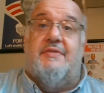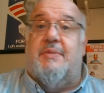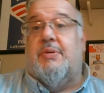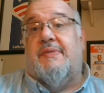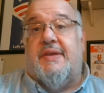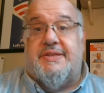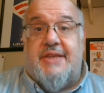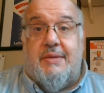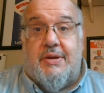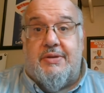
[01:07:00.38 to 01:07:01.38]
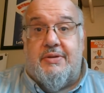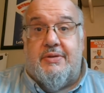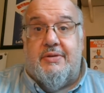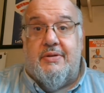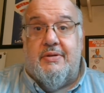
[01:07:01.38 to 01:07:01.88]
of the previous statement.
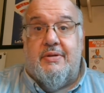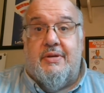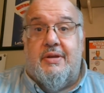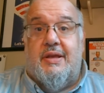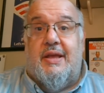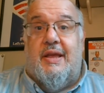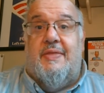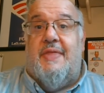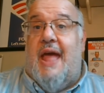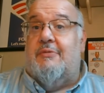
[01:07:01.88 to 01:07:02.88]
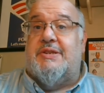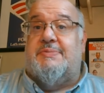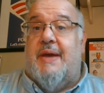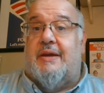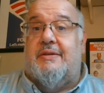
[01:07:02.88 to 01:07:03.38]
In that
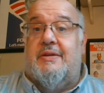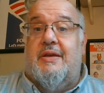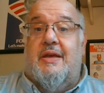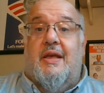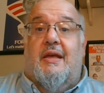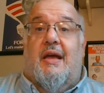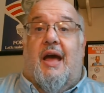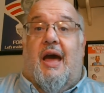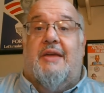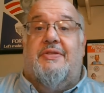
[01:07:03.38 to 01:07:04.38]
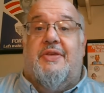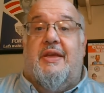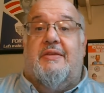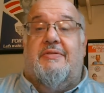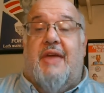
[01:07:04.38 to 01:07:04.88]
respect, I
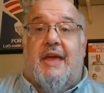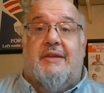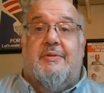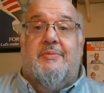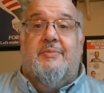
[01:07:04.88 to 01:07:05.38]
think that